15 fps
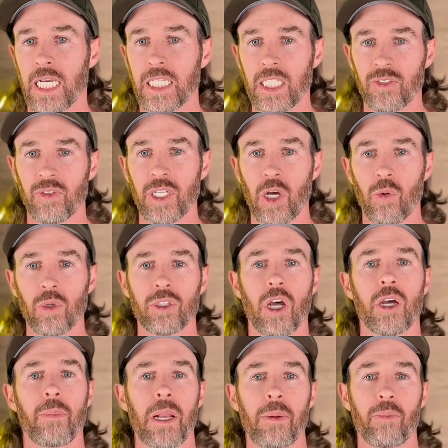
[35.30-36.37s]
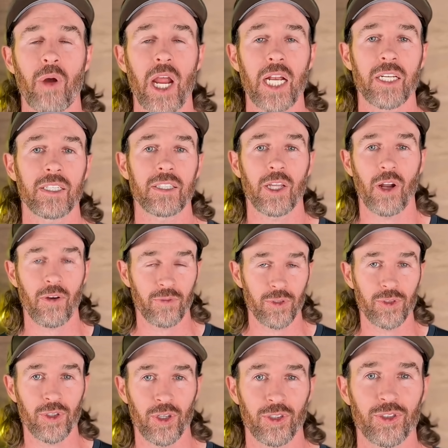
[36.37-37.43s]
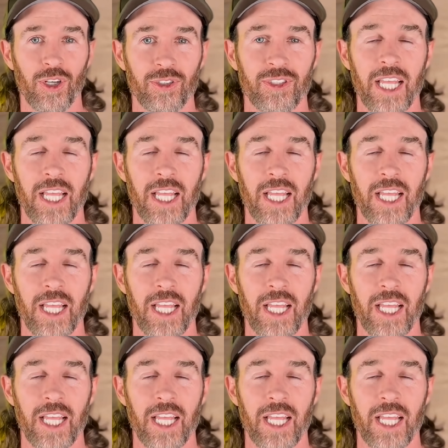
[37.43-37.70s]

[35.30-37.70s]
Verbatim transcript: in this video we'll talk about a brand that offers just